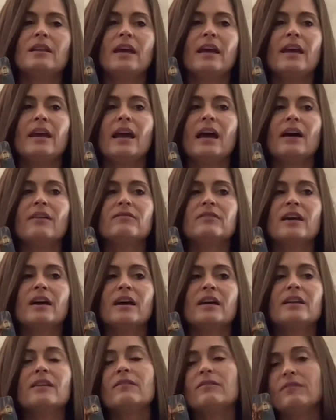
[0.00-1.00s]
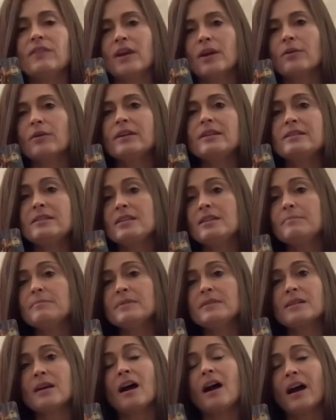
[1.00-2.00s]
They have done a very
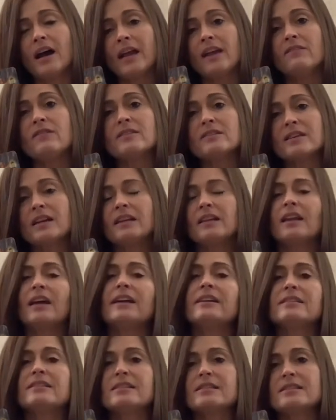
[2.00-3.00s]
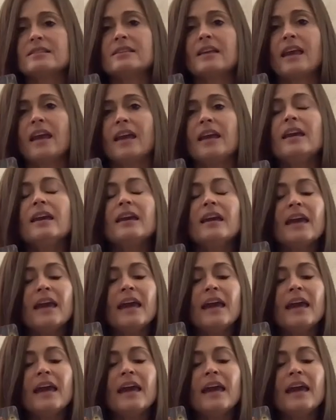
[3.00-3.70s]
deep dive, as I like to say.